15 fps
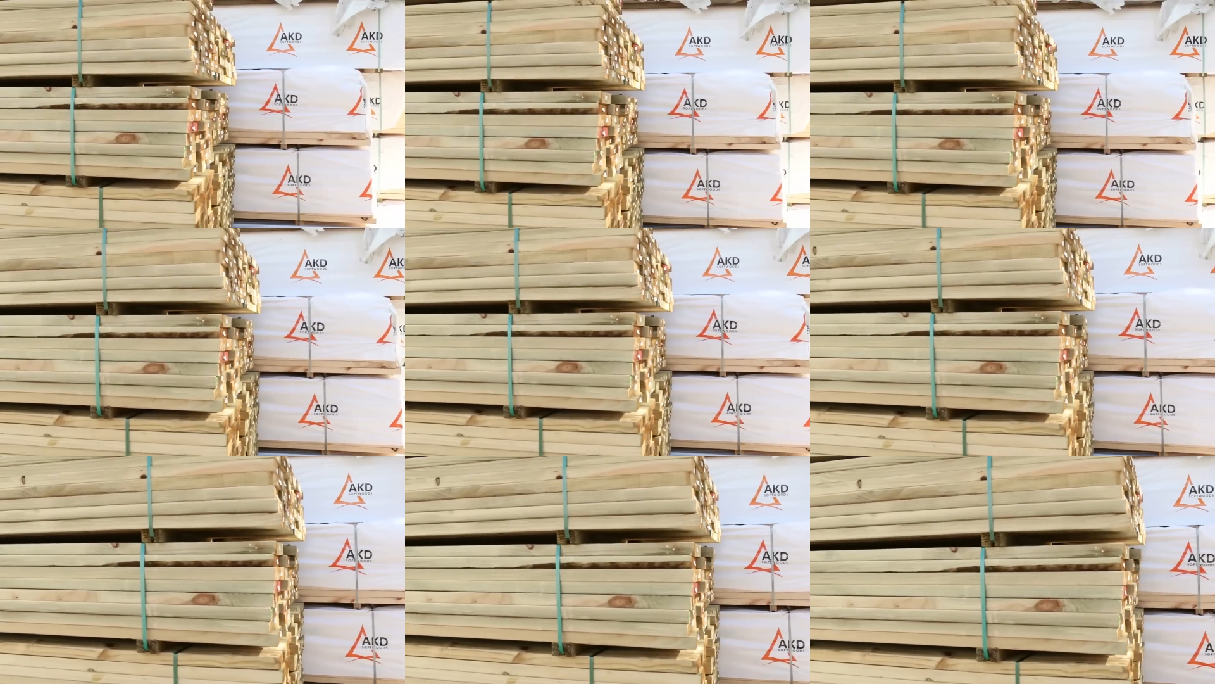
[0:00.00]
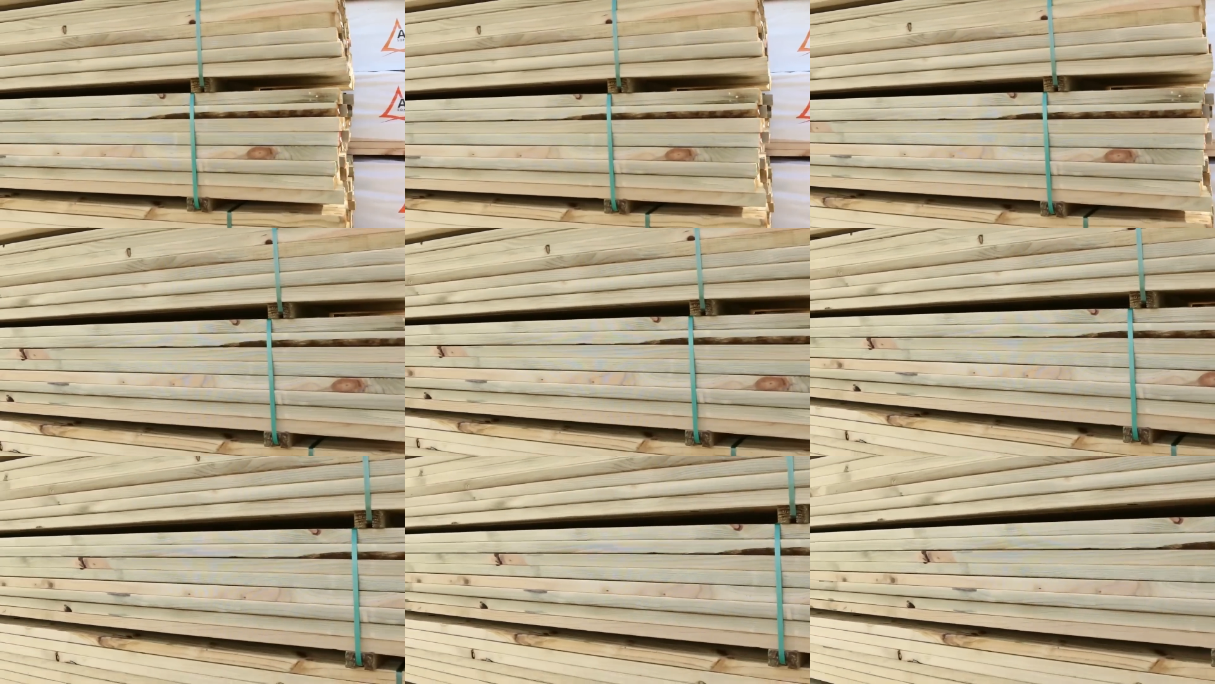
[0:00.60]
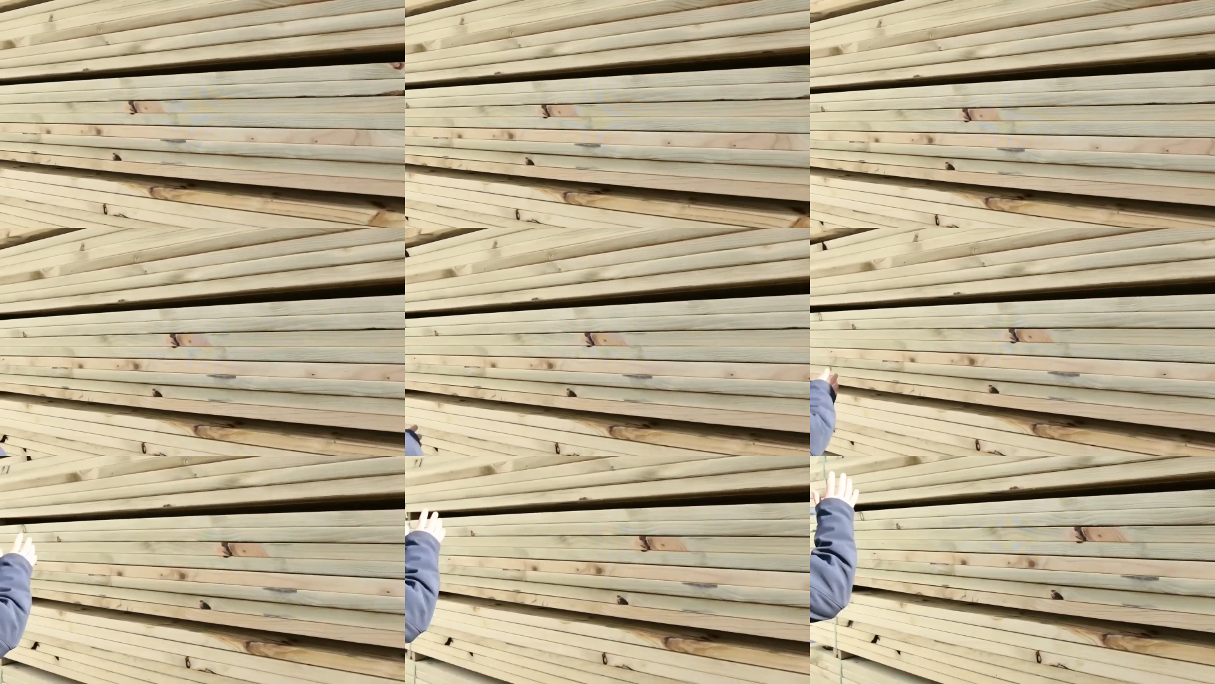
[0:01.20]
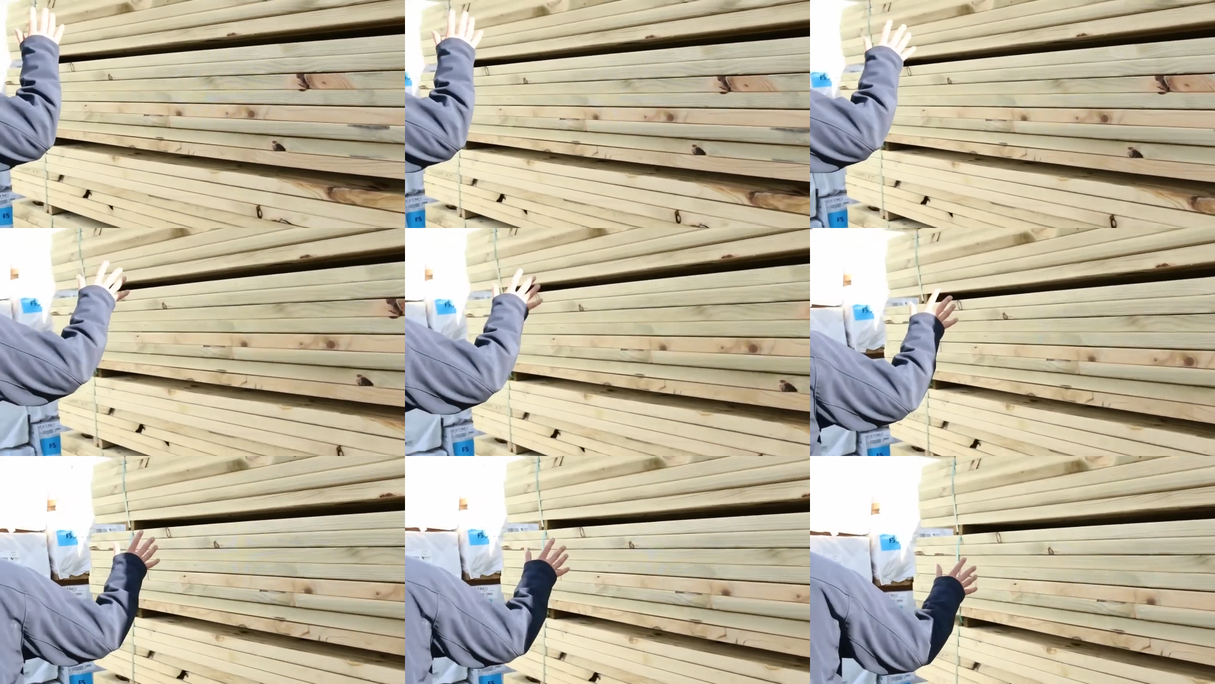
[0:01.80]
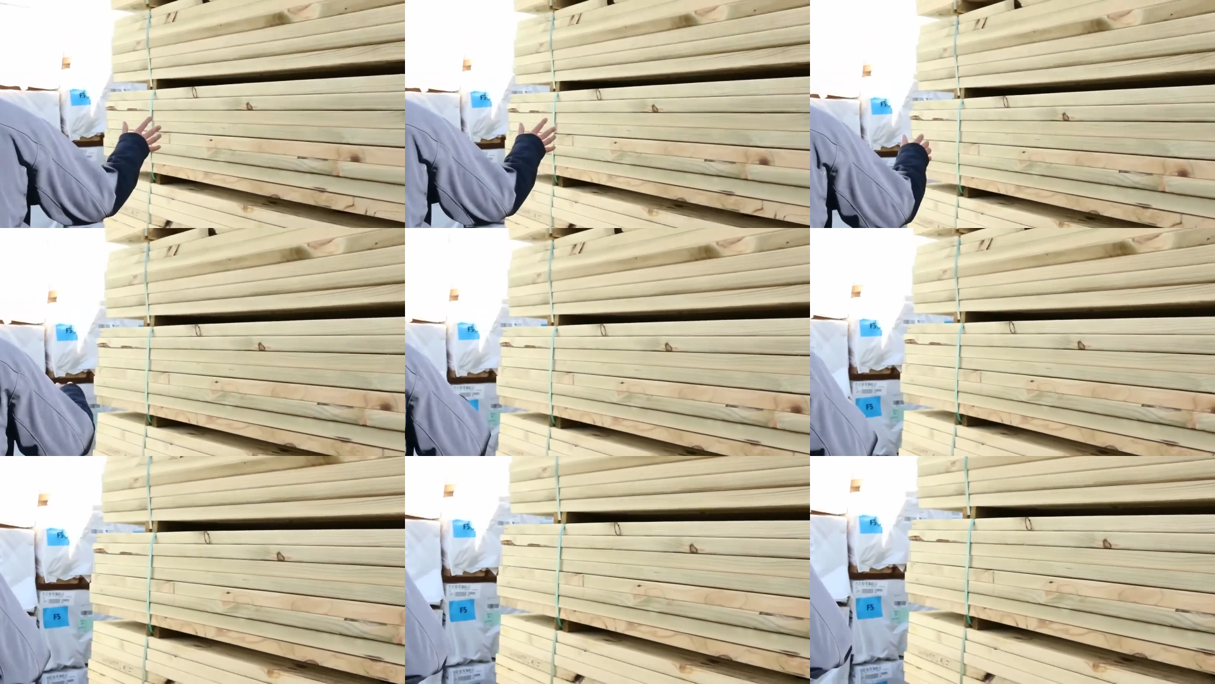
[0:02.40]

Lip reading: No face is visible, so there are no lips to read.